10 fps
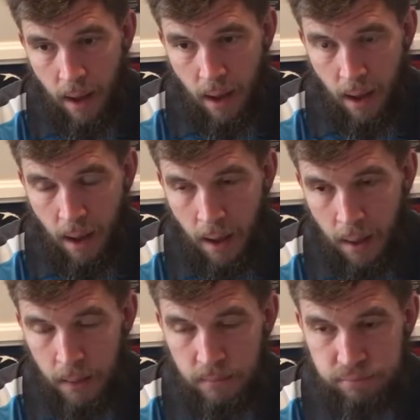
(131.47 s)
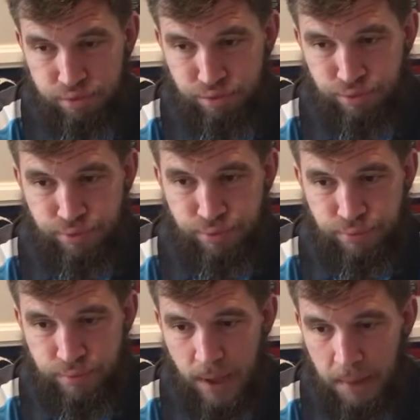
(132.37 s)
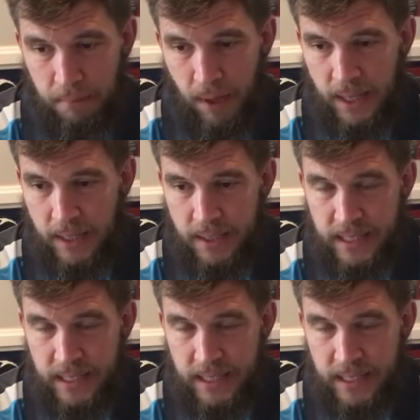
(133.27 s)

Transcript: Um, I might need to